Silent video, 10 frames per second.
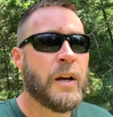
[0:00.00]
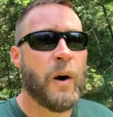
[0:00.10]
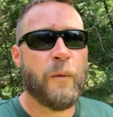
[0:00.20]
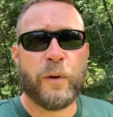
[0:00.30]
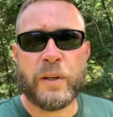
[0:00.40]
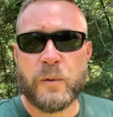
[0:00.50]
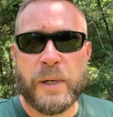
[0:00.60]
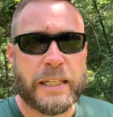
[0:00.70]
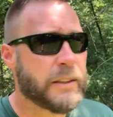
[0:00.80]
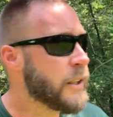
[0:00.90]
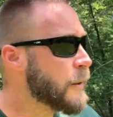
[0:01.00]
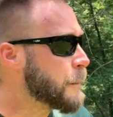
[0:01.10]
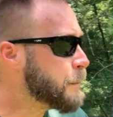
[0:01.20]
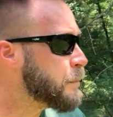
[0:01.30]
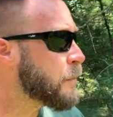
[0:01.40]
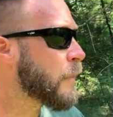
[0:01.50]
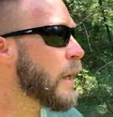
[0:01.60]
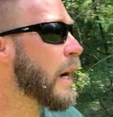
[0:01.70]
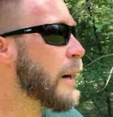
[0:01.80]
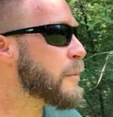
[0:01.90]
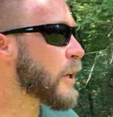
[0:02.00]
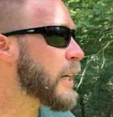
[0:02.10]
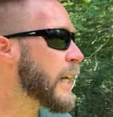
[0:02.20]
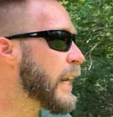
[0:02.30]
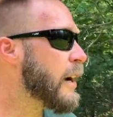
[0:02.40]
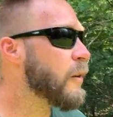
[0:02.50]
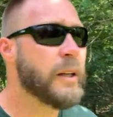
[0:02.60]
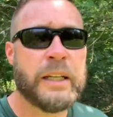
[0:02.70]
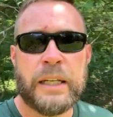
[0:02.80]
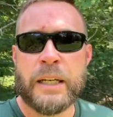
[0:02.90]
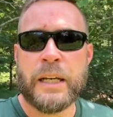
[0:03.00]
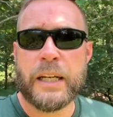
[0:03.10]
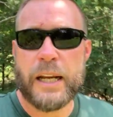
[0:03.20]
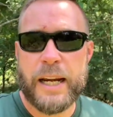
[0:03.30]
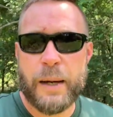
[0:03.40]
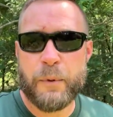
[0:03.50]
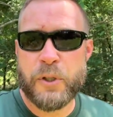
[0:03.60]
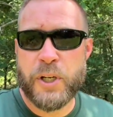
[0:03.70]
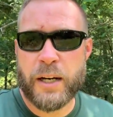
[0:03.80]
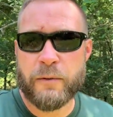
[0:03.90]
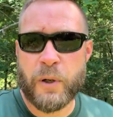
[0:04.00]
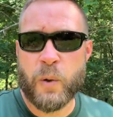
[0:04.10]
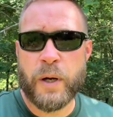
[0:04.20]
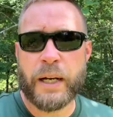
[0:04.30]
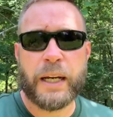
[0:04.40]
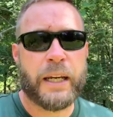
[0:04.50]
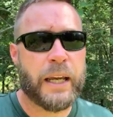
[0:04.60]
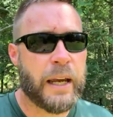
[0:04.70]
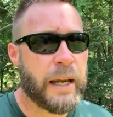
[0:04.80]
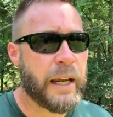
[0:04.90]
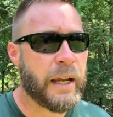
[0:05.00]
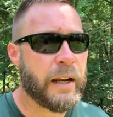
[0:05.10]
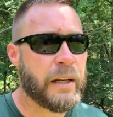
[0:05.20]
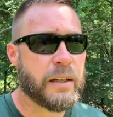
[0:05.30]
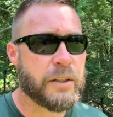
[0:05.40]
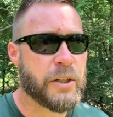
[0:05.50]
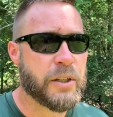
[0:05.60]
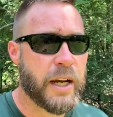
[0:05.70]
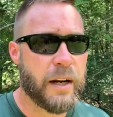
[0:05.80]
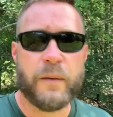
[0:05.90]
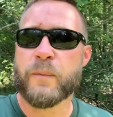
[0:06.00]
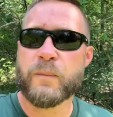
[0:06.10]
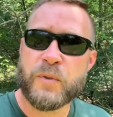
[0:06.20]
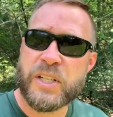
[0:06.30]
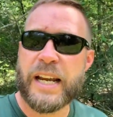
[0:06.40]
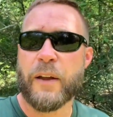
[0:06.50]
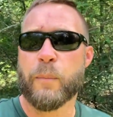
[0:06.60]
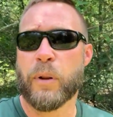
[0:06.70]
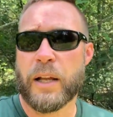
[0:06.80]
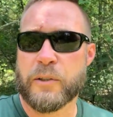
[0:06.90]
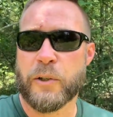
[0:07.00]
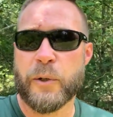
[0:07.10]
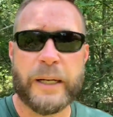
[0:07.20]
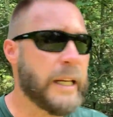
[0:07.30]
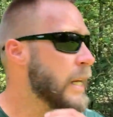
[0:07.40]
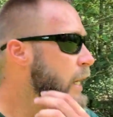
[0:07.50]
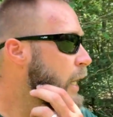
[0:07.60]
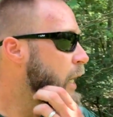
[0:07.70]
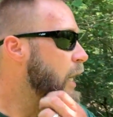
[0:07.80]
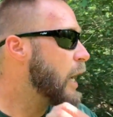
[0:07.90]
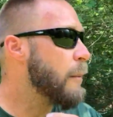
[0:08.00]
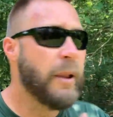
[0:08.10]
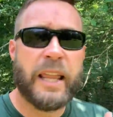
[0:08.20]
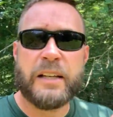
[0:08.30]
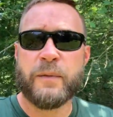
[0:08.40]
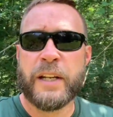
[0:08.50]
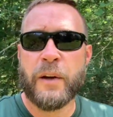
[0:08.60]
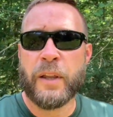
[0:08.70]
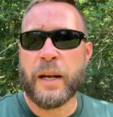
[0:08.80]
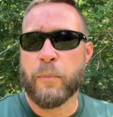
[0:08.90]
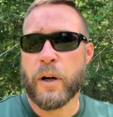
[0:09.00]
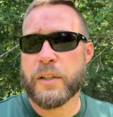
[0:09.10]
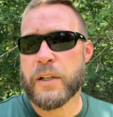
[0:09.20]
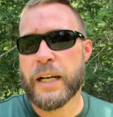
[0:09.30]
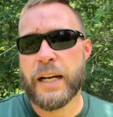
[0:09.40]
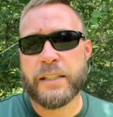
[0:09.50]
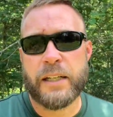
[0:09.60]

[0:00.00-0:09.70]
over this week. So I'm trying to get out, get cameras checked real quick, and just kind of see how the plots are doing. Uh, my last video that I brought to you guys, I